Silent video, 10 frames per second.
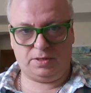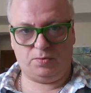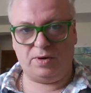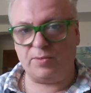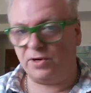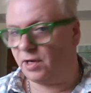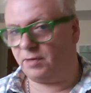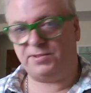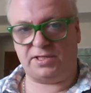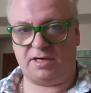When we're not
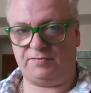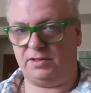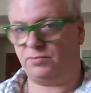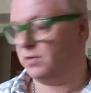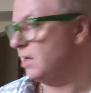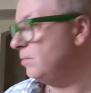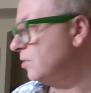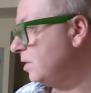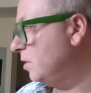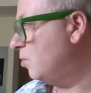observing it, when I'm
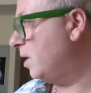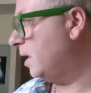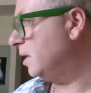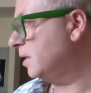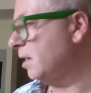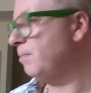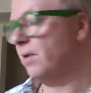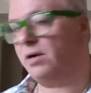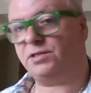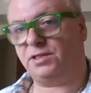looking away, that
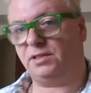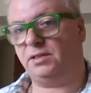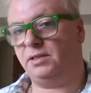particle